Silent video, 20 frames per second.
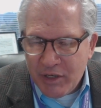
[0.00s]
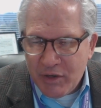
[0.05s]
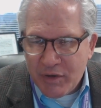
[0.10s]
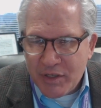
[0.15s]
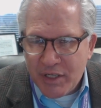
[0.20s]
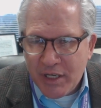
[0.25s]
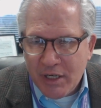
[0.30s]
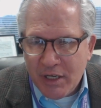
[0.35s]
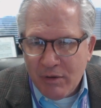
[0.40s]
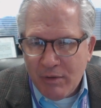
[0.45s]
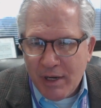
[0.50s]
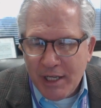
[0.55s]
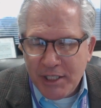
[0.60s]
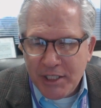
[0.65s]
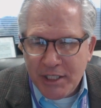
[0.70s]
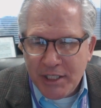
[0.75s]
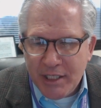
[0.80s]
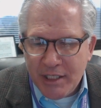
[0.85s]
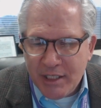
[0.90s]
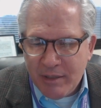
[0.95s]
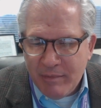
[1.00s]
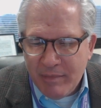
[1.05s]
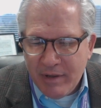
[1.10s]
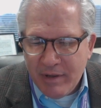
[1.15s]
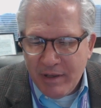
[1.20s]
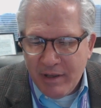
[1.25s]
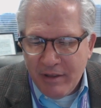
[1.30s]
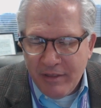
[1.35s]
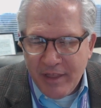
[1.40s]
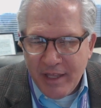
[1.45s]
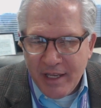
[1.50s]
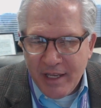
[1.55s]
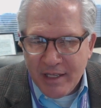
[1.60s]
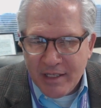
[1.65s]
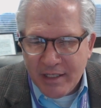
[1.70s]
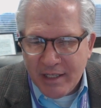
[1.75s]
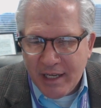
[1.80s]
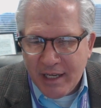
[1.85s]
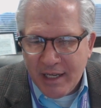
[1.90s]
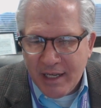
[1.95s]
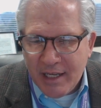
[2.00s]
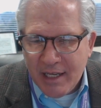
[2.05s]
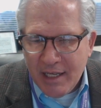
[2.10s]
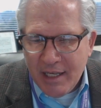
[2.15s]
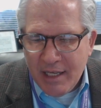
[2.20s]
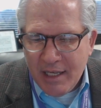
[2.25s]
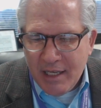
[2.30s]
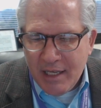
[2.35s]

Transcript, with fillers: interesting questions, things like.